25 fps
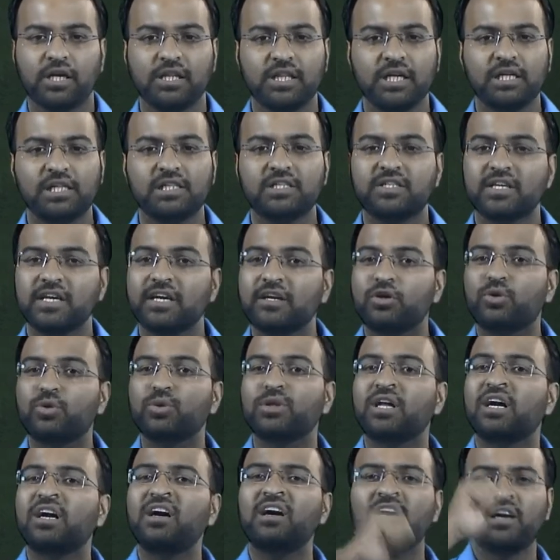They'll say to
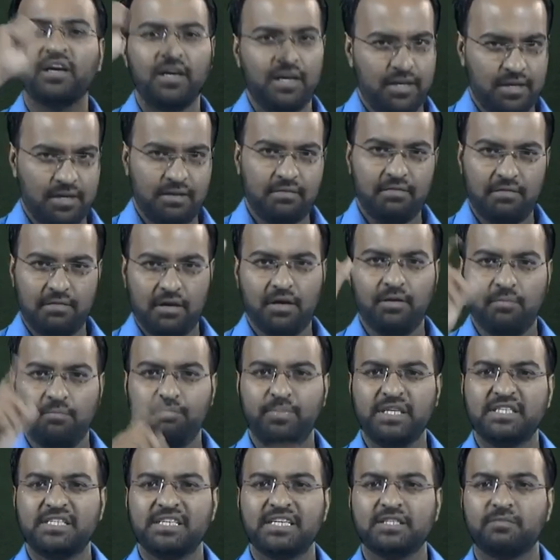the
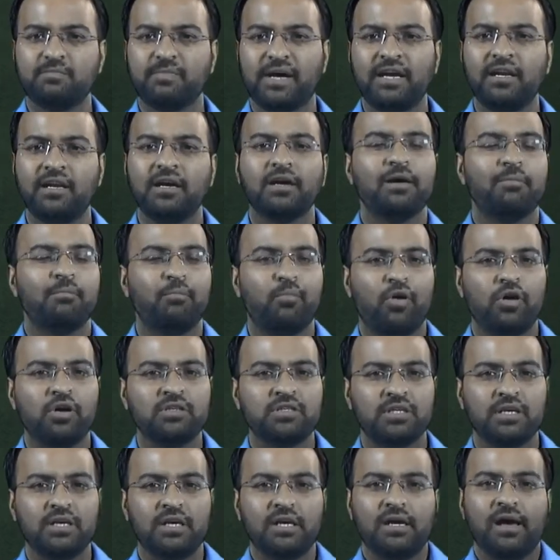businessman, boss,
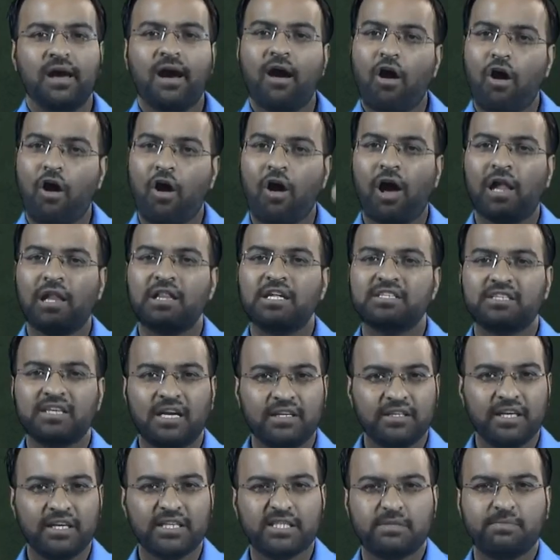all these are the
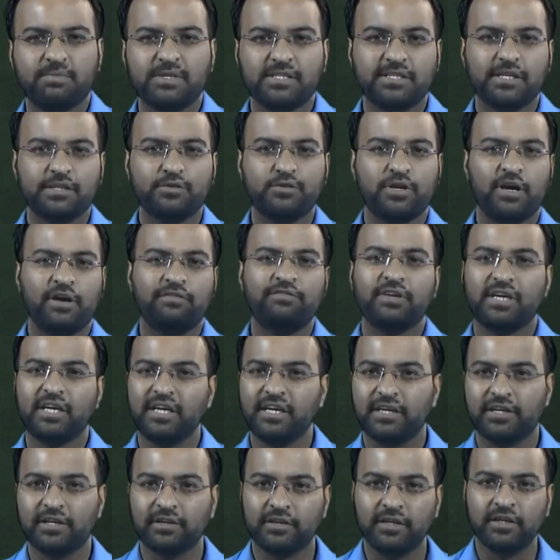expenses you have
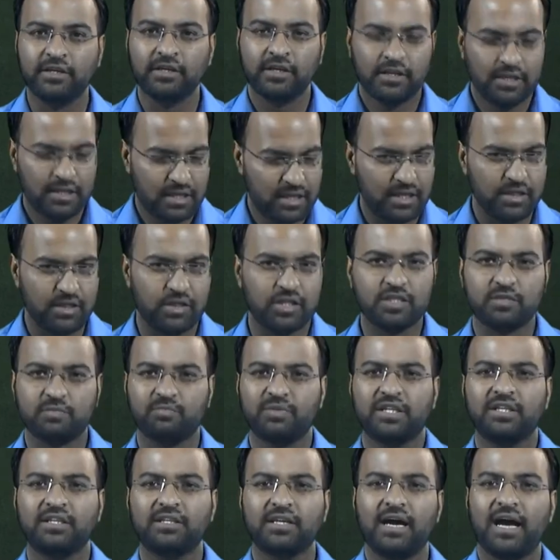incurred in this
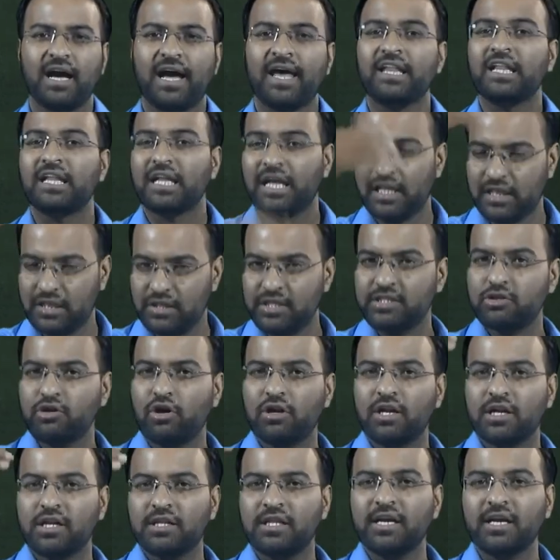month, and these all
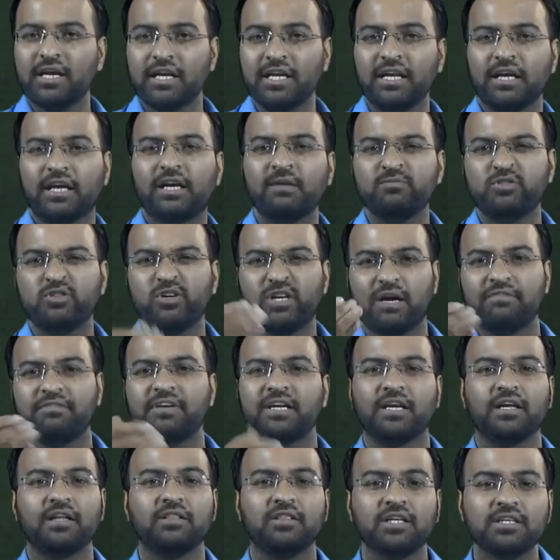are the incomes you are having
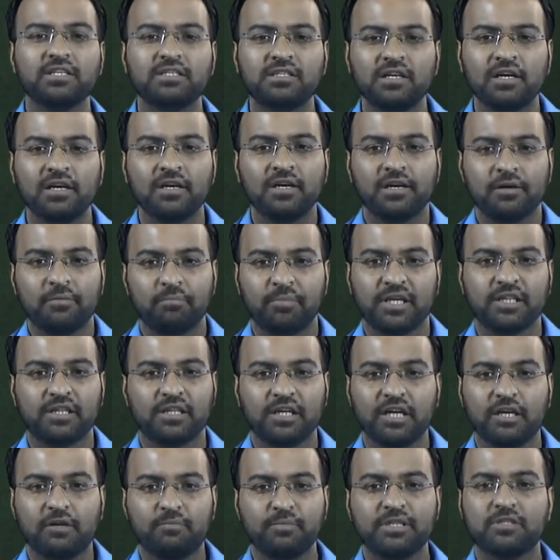in this month.
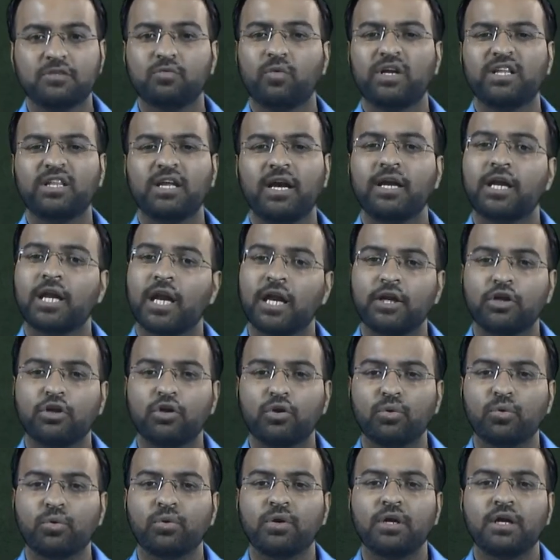It means what they are trying to
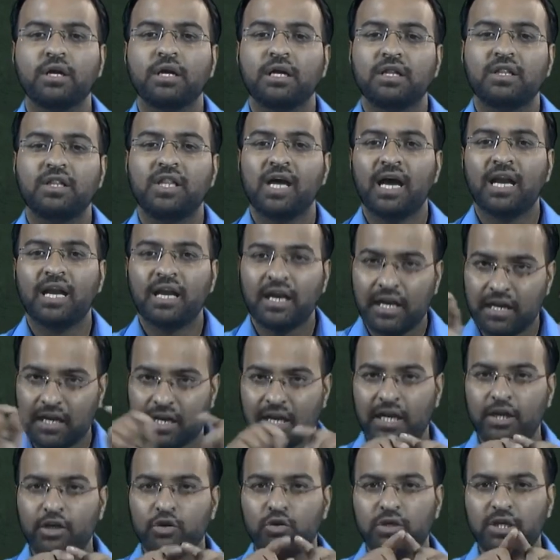do, they are
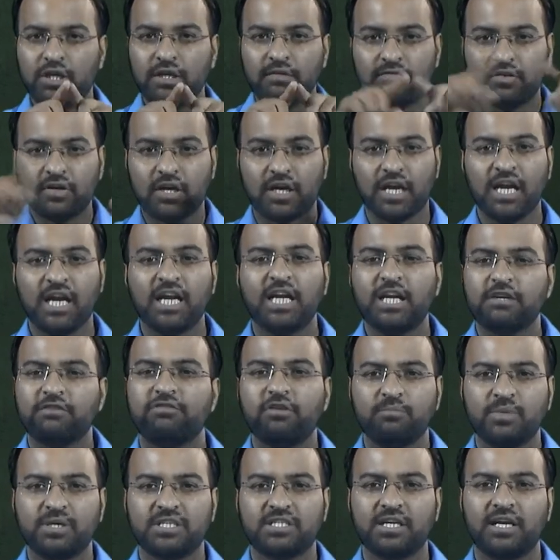trying to give trade
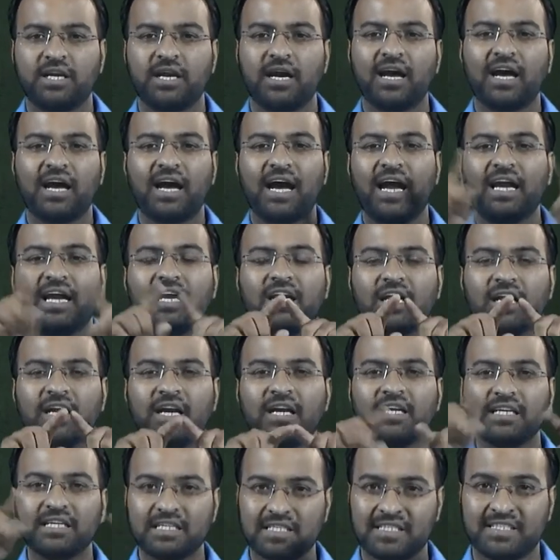information and
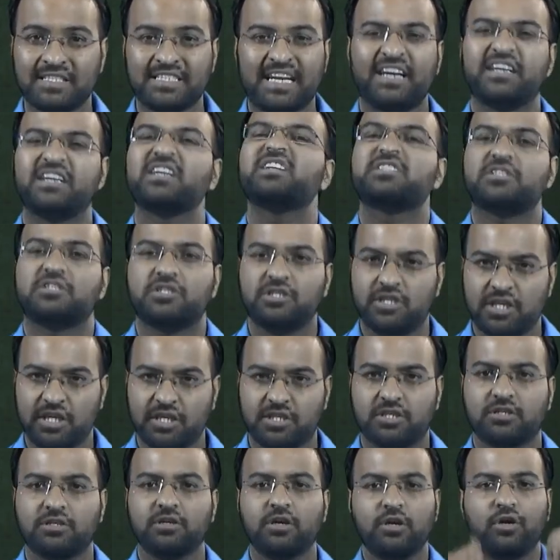trade
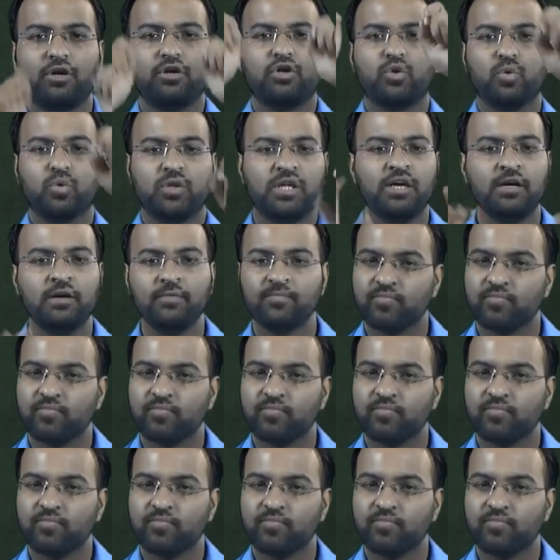statistics to the